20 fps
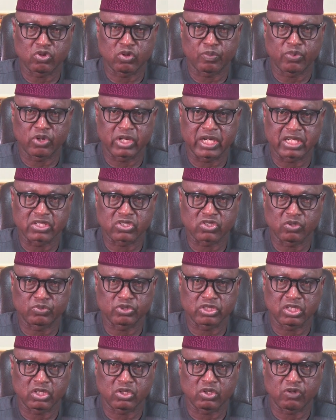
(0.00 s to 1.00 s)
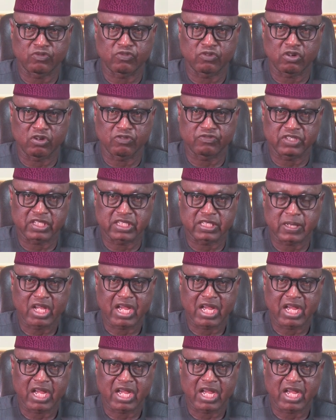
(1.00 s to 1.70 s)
upon assumption of office.